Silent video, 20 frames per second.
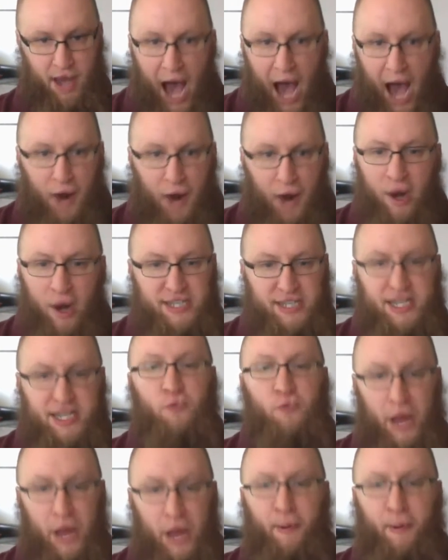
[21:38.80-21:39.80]
I don't want to say
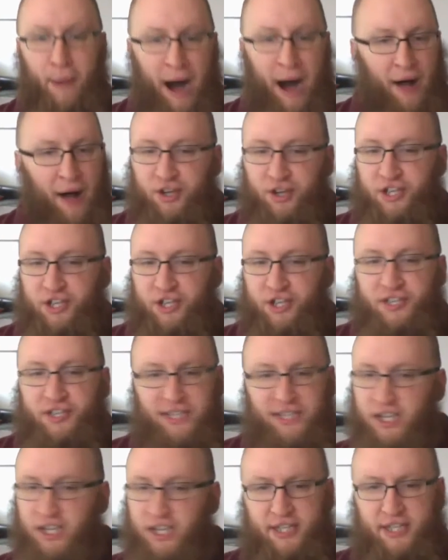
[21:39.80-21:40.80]
rape apologist. That
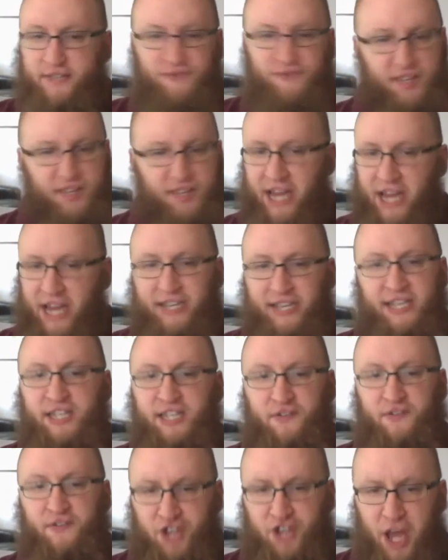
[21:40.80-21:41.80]
suggests that he feels any sense
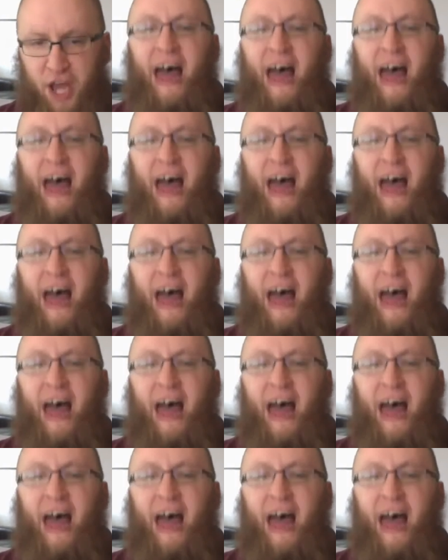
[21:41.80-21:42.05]
of shame.